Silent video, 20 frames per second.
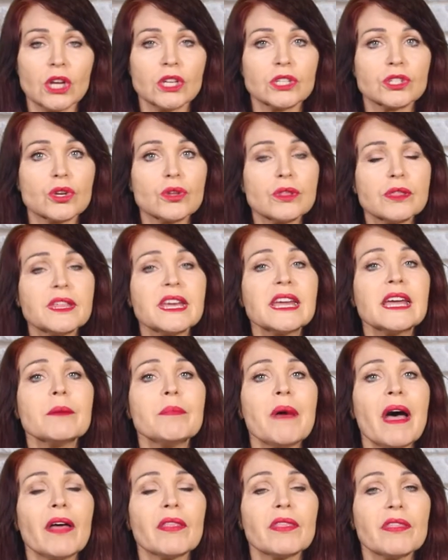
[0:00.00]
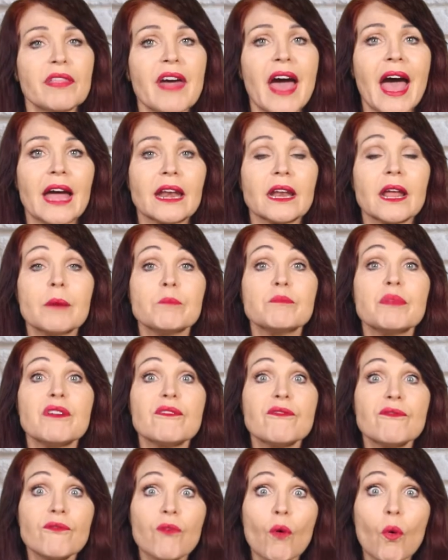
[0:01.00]
So think about that
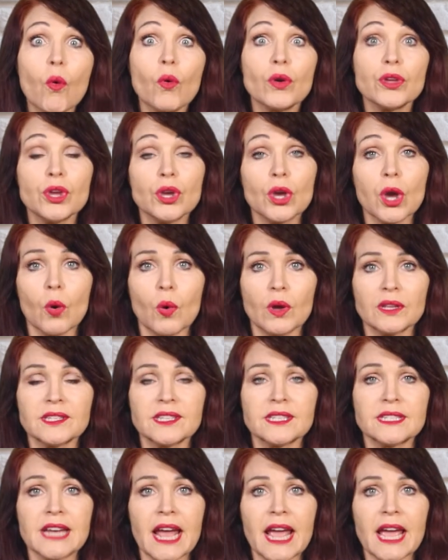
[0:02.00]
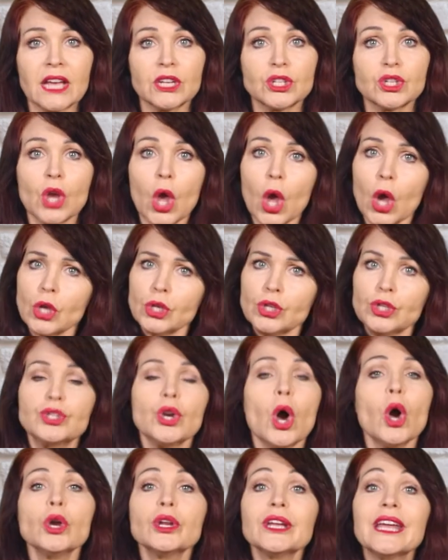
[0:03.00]
before you go on stage.
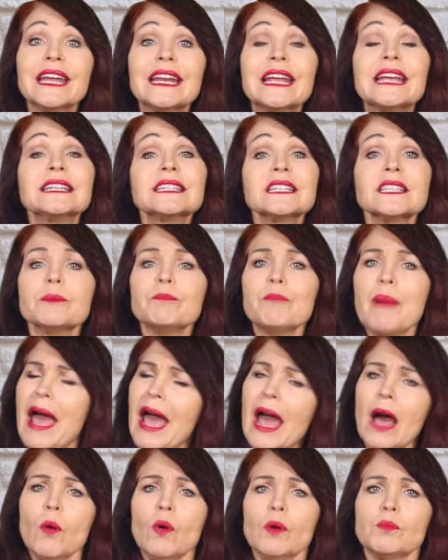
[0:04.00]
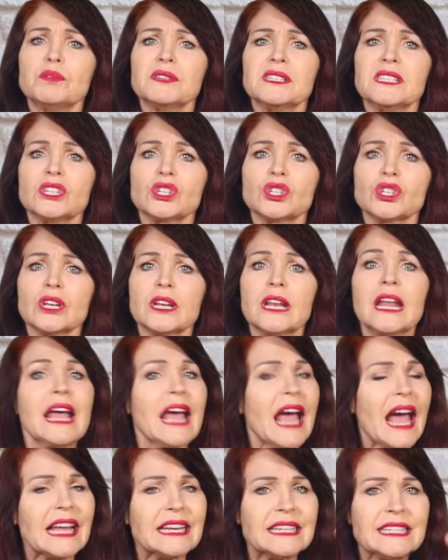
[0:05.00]
Don't get into the power position
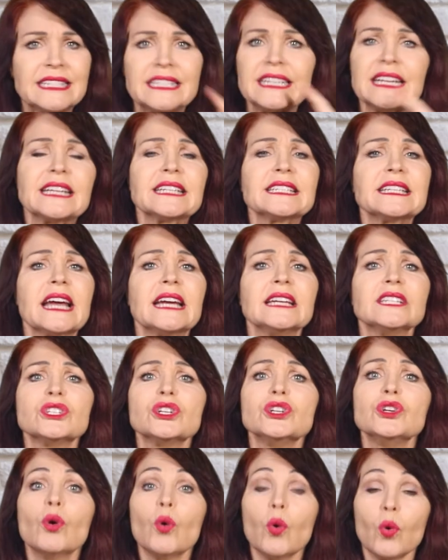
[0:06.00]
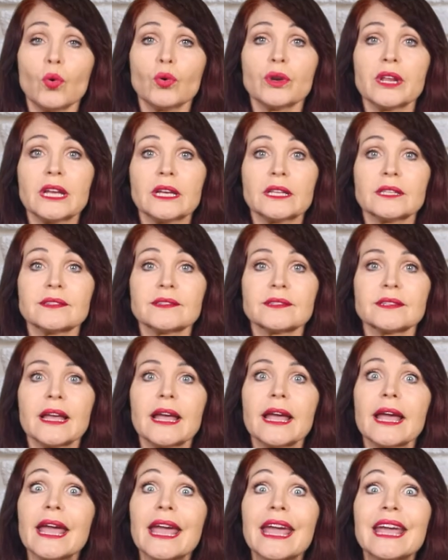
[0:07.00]
and dictate to your audience.
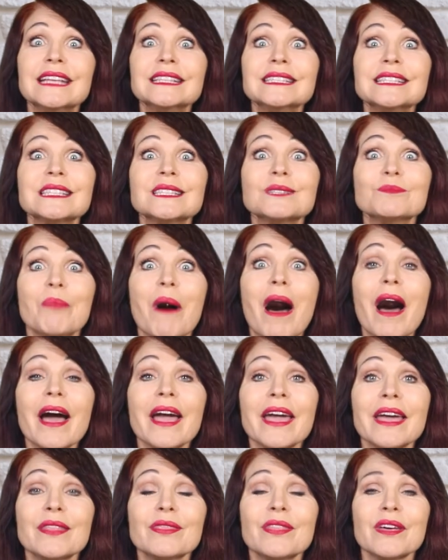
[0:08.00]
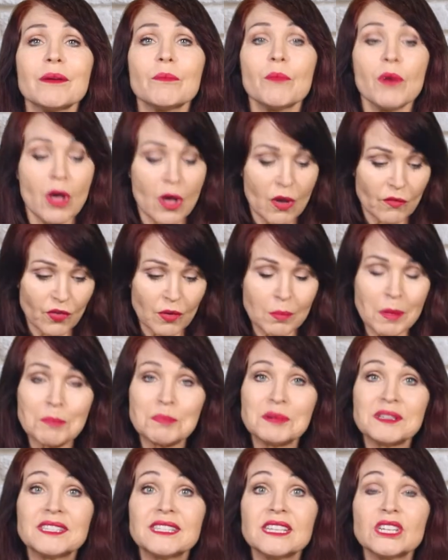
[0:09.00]
Inspire them from a
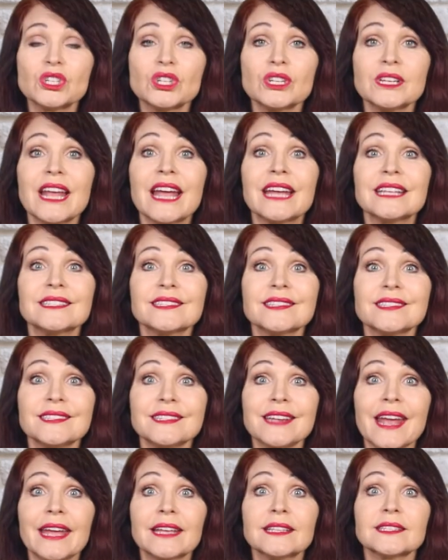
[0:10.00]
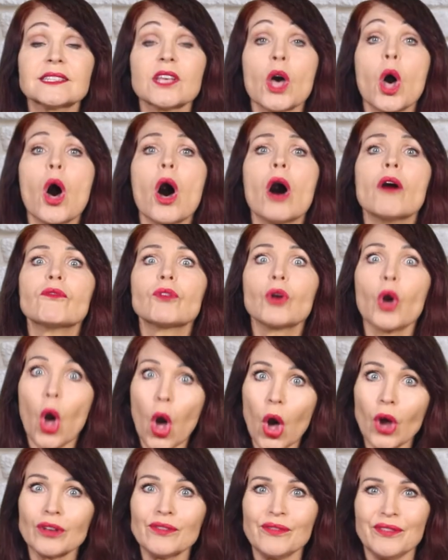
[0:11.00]
position and stance of
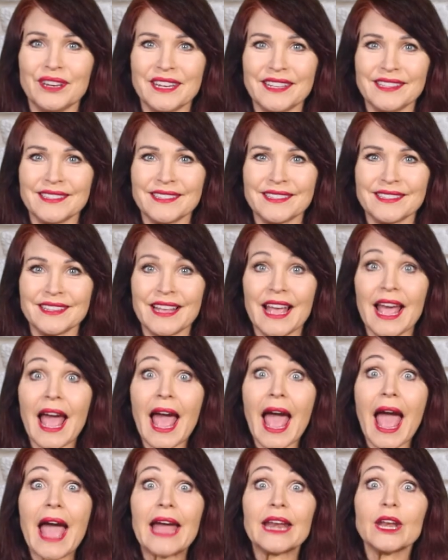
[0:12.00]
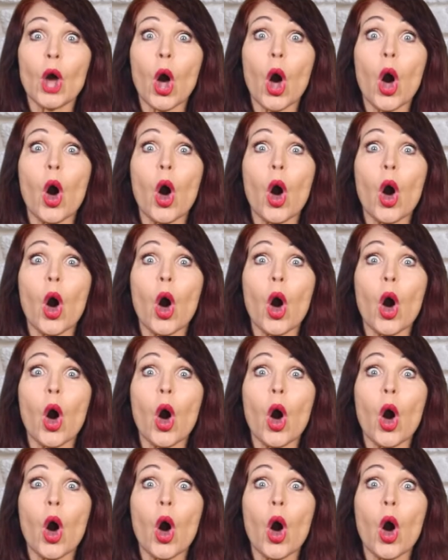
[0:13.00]
confidence and